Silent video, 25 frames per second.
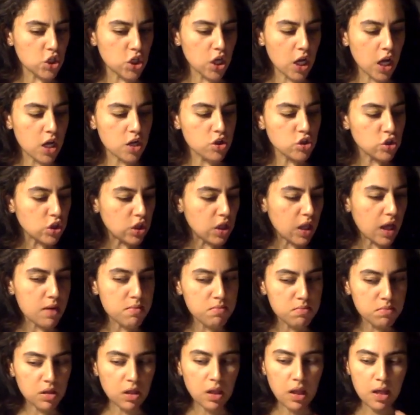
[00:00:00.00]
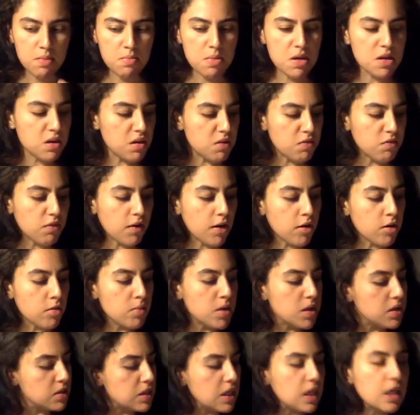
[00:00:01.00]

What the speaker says: change, climate environment.